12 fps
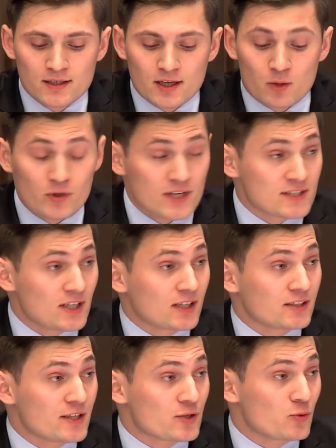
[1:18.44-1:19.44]
I wouldn't start
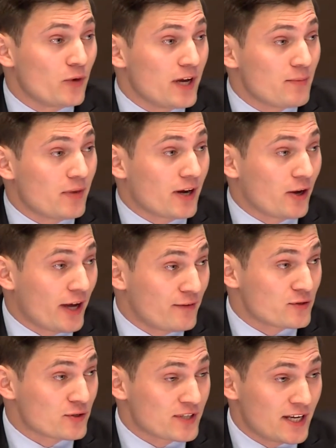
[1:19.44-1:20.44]
it this way, but I have
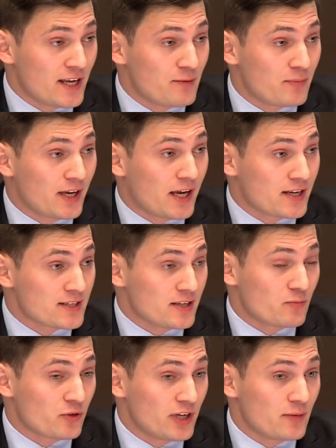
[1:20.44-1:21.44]
to say because
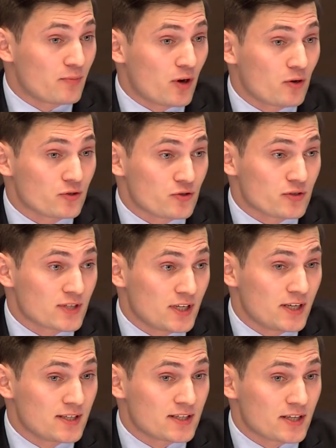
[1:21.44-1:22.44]
I'm really proud to
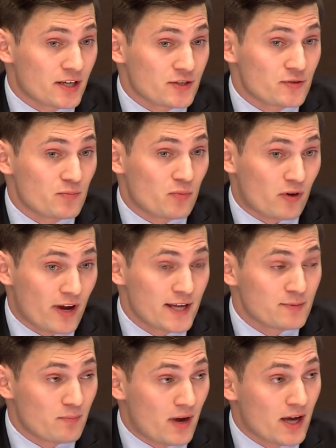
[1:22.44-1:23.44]
see such
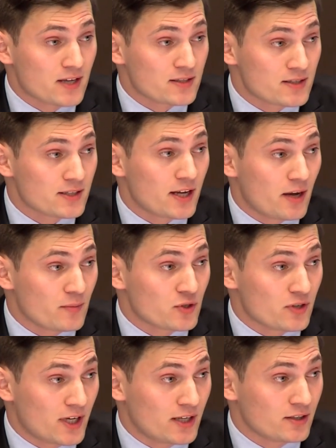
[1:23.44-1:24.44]
bright minds coming
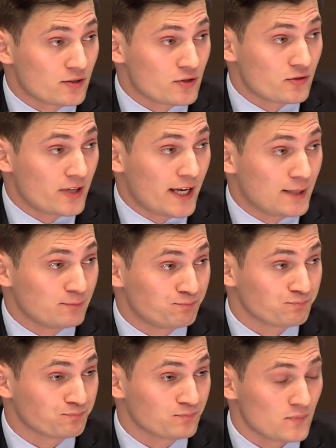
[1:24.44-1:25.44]
together today.
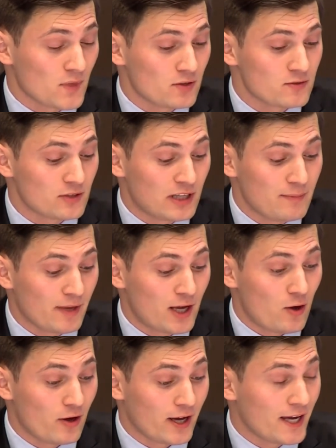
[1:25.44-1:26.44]
So let me
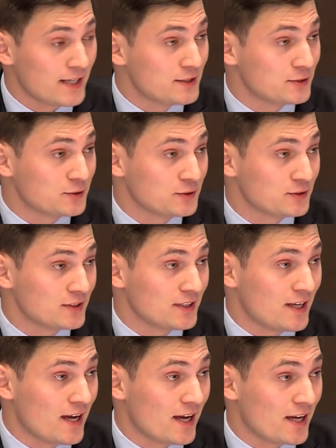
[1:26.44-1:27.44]
go ahead
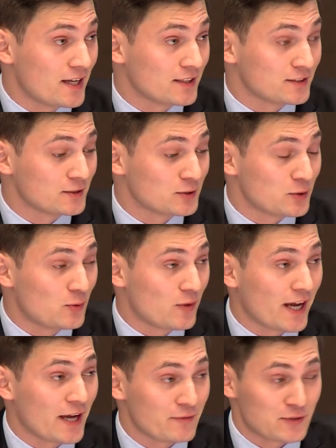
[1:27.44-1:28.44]
and do what
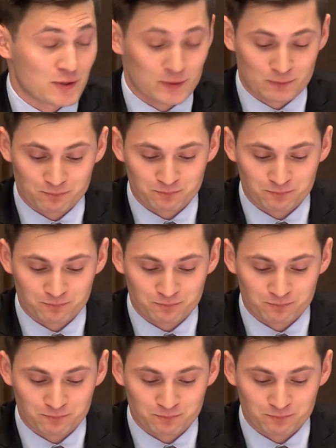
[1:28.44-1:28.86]
I have to do.